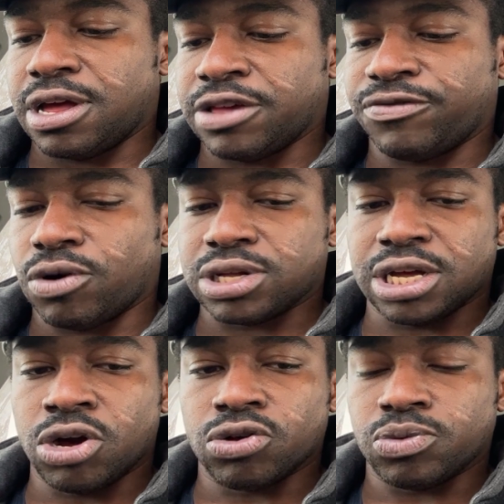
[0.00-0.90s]
as far as
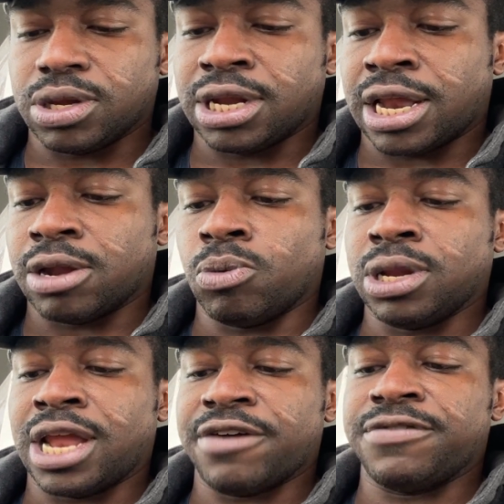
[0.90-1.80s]
it goes with
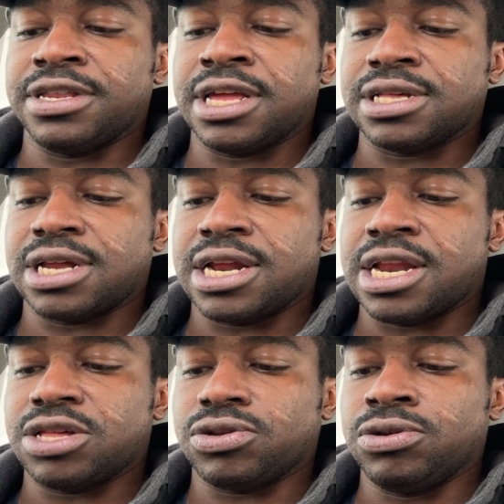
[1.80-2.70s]
with life and things of that
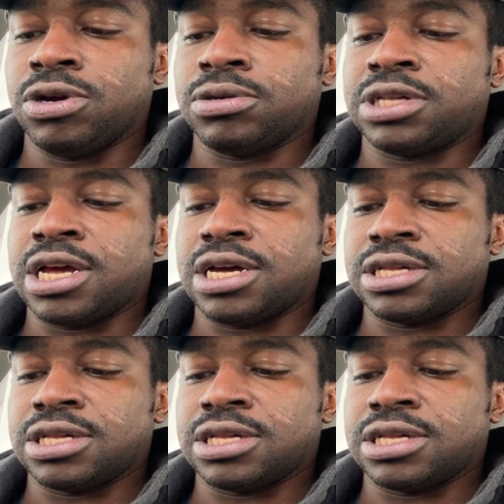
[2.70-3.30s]
nature. You know what I'm saying?